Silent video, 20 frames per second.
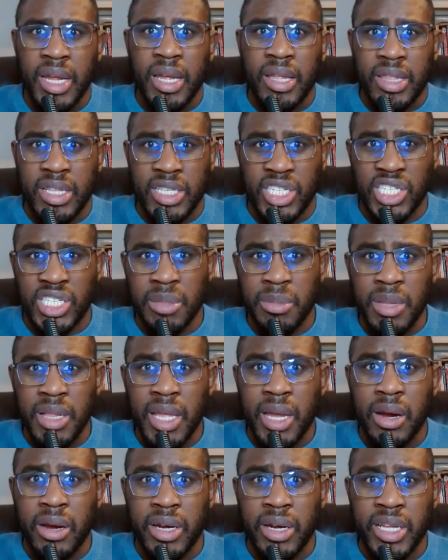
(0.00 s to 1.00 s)
The
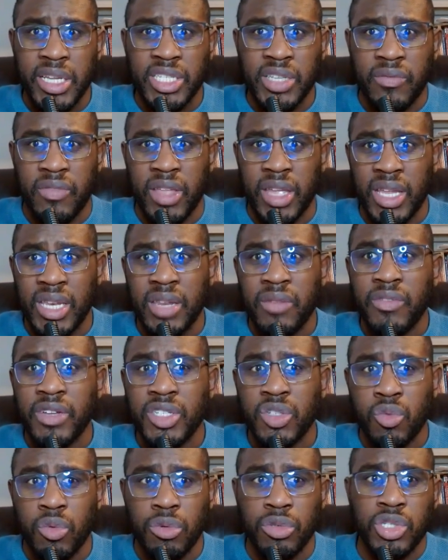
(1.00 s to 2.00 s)
similarities of the
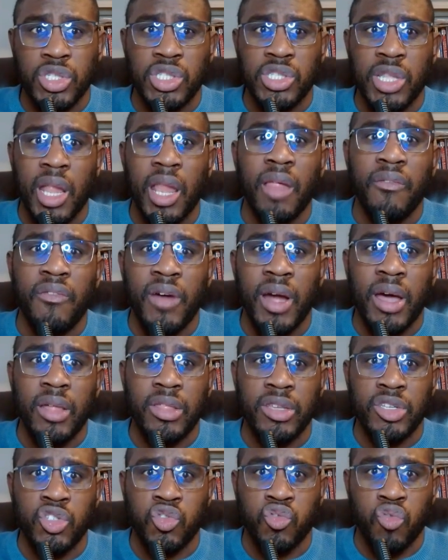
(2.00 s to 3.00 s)
individuals nullify
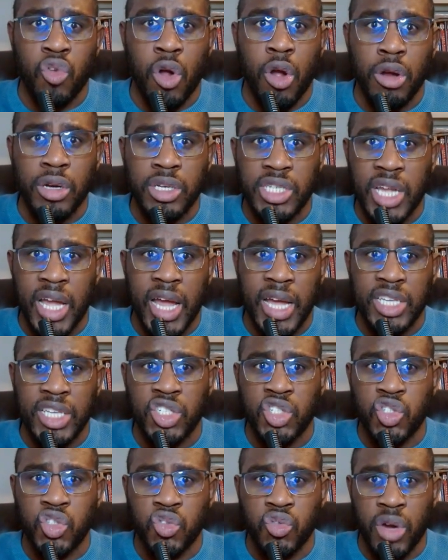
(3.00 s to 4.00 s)
the strong tie's
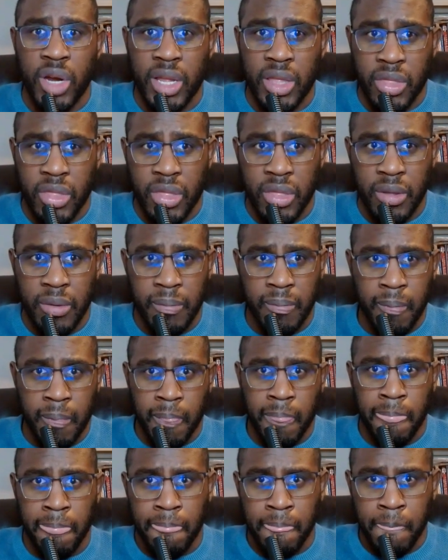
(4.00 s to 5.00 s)
strength.
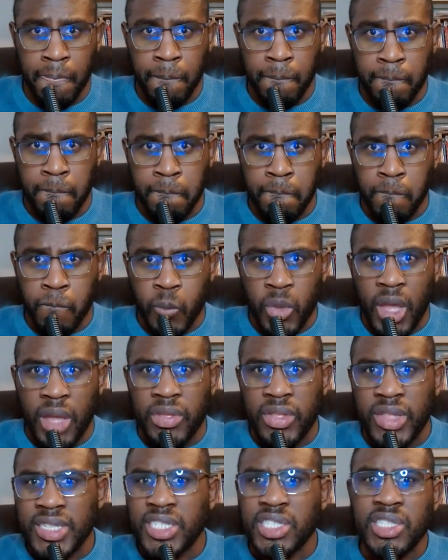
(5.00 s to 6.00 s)

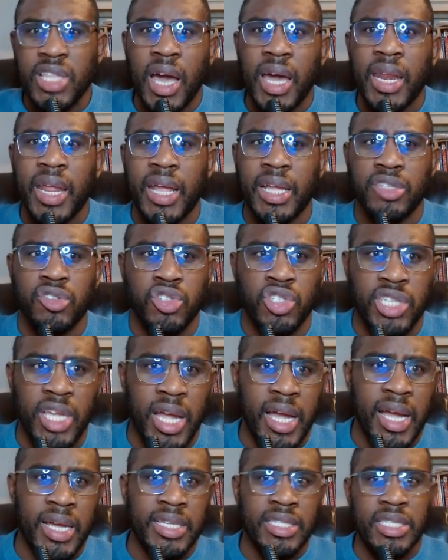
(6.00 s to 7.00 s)
This thought
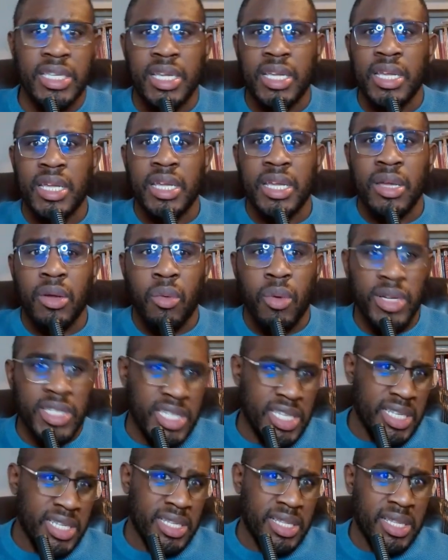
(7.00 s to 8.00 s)
exercise was
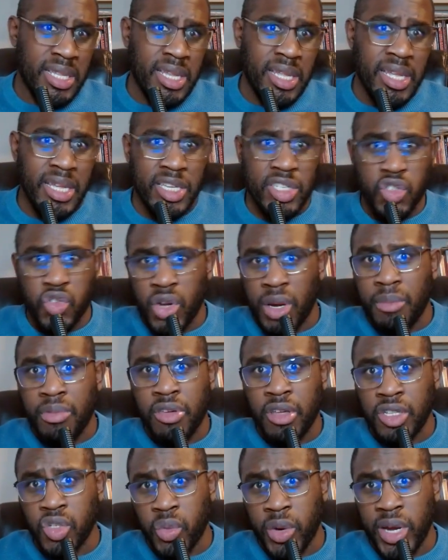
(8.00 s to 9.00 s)
in extreme
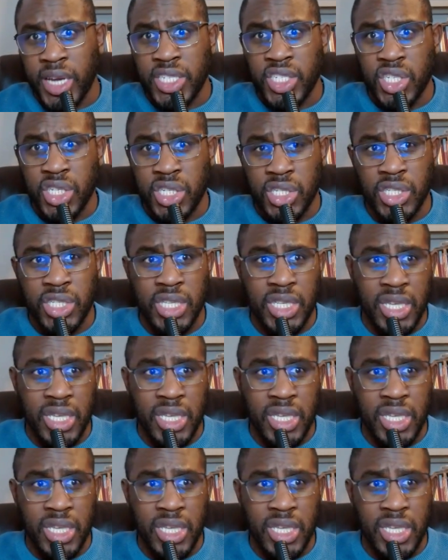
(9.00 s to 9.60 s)
situations to